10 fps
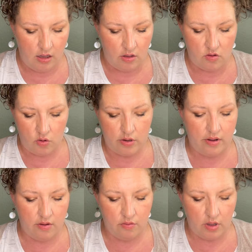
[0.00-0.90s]
sort
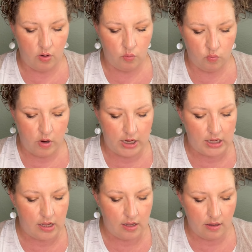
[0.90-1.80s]
of
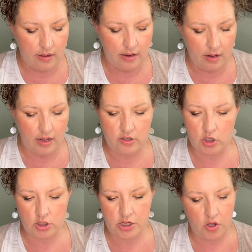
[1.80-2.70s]
ruddy
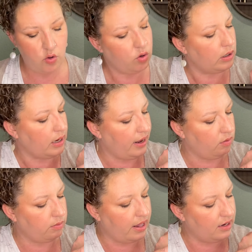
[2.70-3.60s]
undertone, like
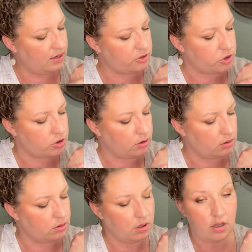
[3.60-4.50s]
reddish,
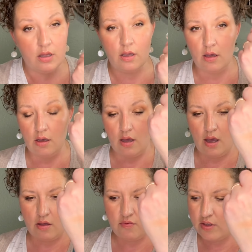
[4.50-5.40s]

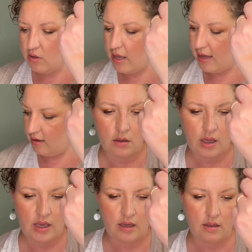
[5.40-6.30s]
I feel like.
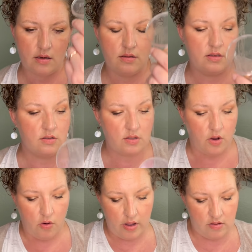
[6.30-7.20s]
And
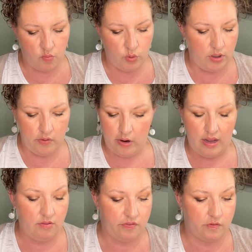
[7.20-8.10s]
so it's really
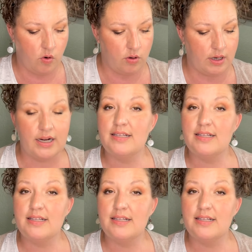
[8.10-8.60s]
great for